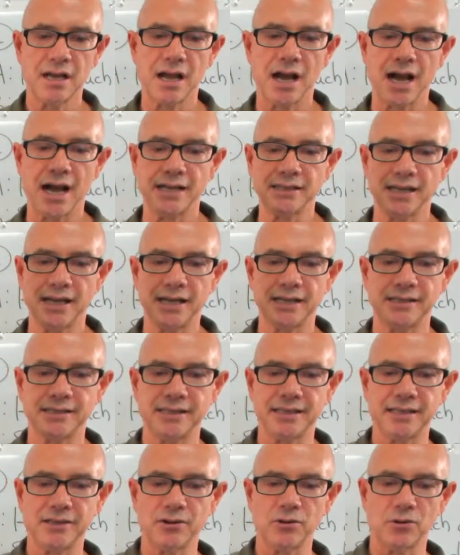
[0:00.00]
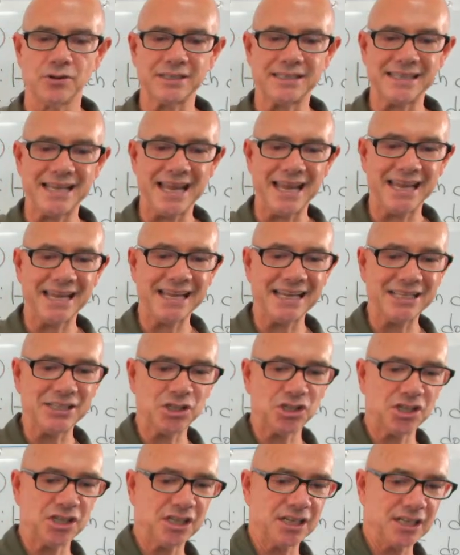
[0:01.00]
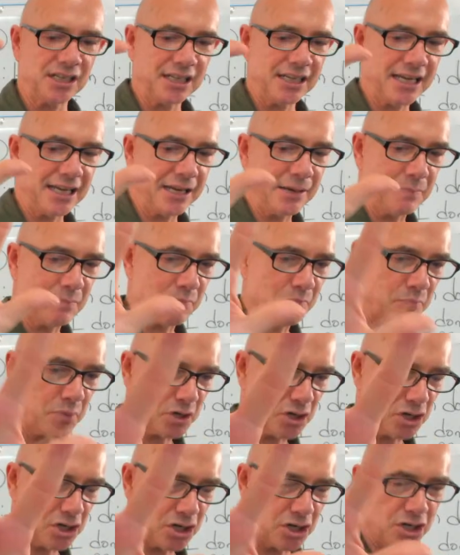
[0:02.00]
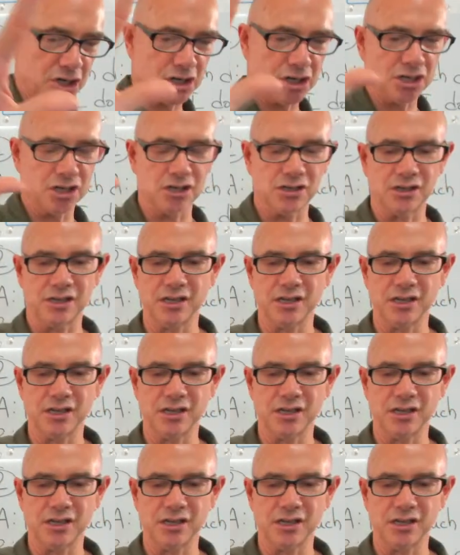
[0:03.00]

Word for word: I'd like the Ortega chili burger.